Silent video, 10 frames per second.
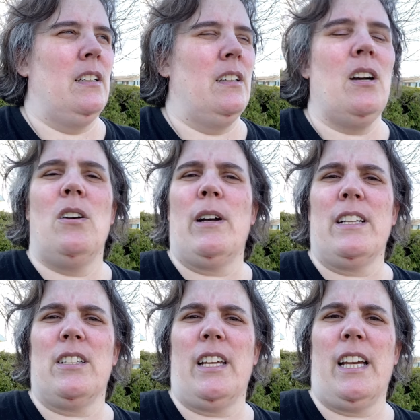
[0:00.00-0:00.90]
Oh,
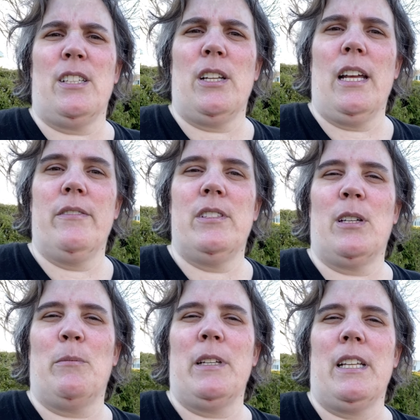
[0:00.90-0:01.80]
actually, I should have
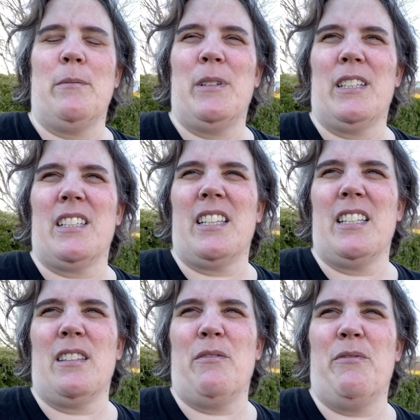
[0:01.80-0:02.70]
until Monday because I
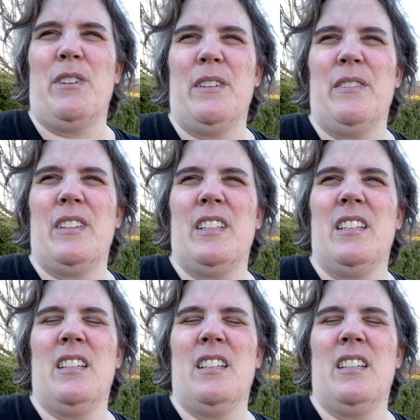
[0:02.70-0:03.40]
think the 5th